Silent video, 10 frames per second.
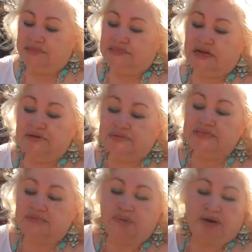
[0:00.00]

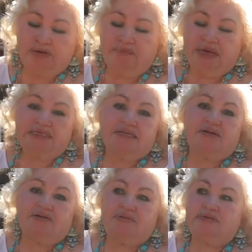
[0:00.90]
southeast part of
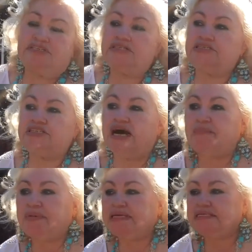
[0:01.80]
Mexico, which is
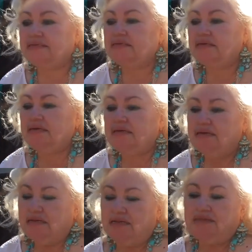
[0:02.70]
Chiapas.
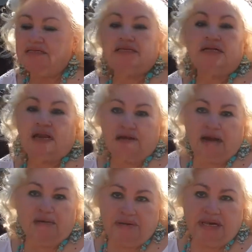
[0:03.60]
And there's a lot of
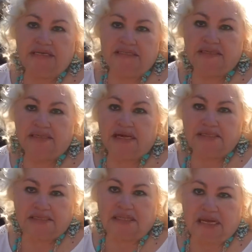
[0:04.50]
carbonates in
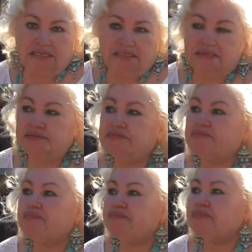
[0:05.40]
that state,
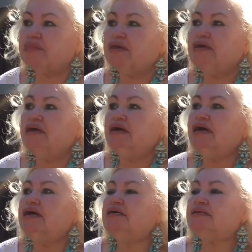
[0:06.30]

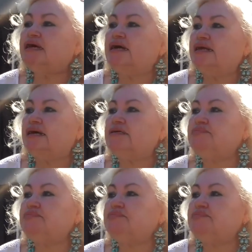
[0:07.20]
and that